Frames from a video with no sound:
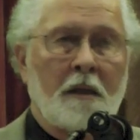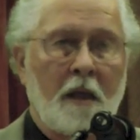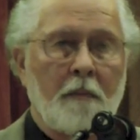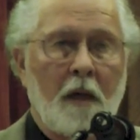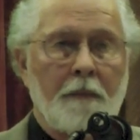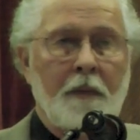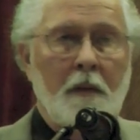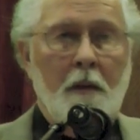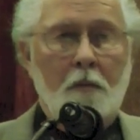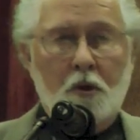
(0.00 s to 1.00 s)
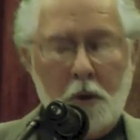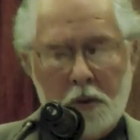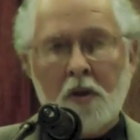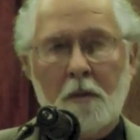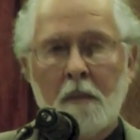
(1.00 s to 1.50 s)
came up, which
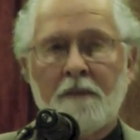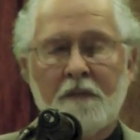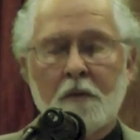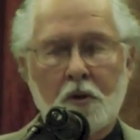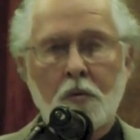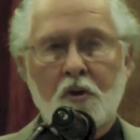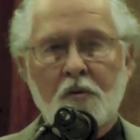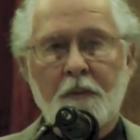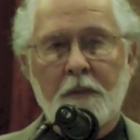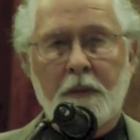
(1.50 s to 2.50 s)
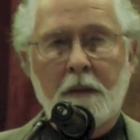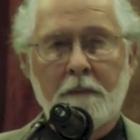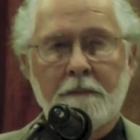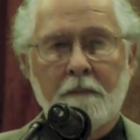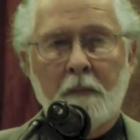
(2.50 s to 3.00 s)
also came up for the Jewish
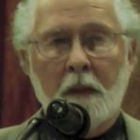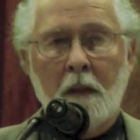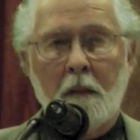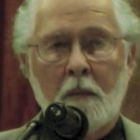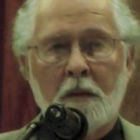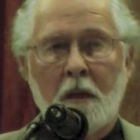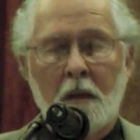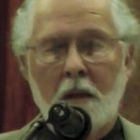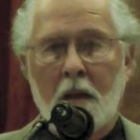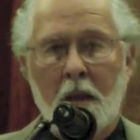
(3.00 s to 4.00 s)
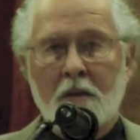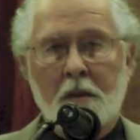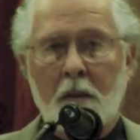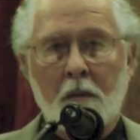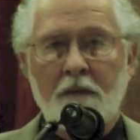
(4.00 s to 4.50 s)
people. When
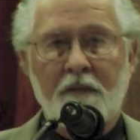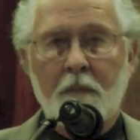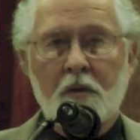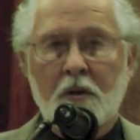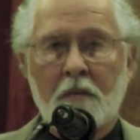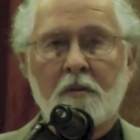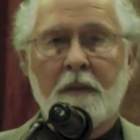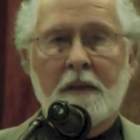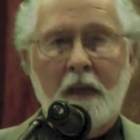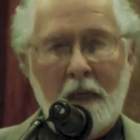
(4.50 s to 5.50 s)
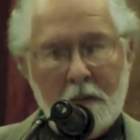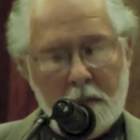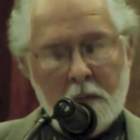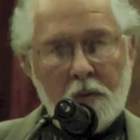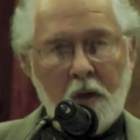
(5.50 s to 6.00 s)
it's not only for Muslims, but they
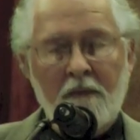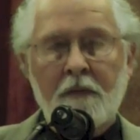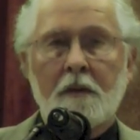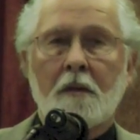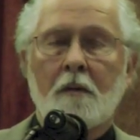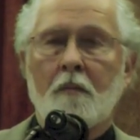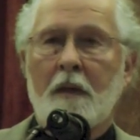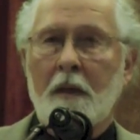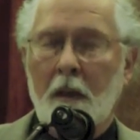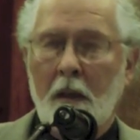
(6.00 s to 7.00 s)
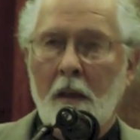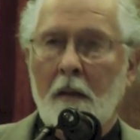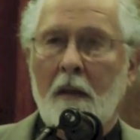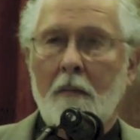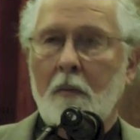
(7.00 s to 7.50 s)
had to solve it in their own way.
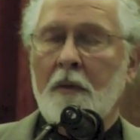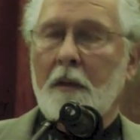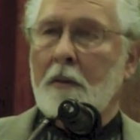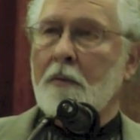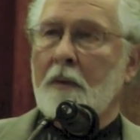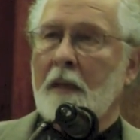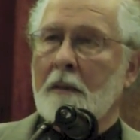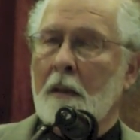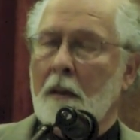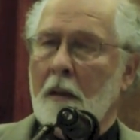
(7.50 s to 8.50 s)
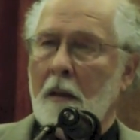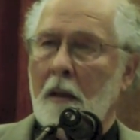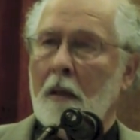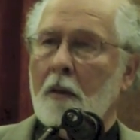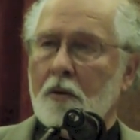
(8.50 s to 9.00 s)
I won't get into that.
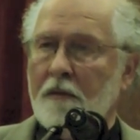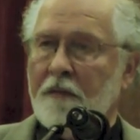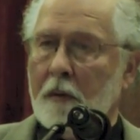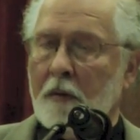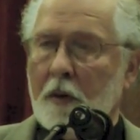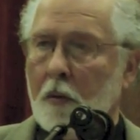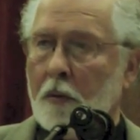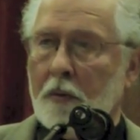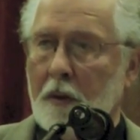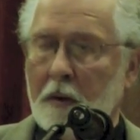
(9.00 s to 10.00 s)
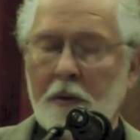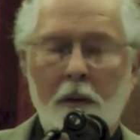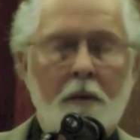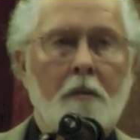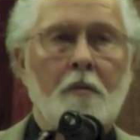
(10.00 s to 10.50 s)
And also for Greek Orthodox,
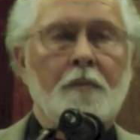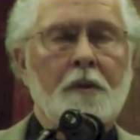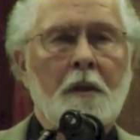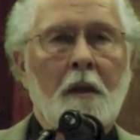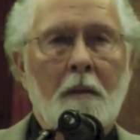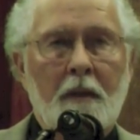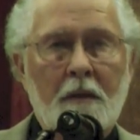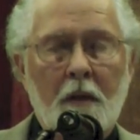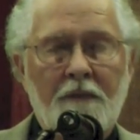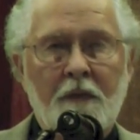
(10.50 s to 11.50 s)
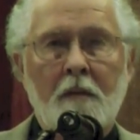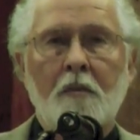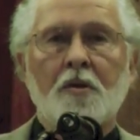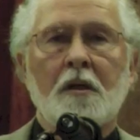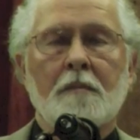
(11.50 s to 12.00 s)
other groups. But for the
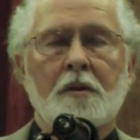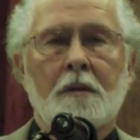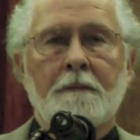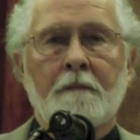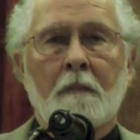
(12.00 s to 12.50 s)
Muslims,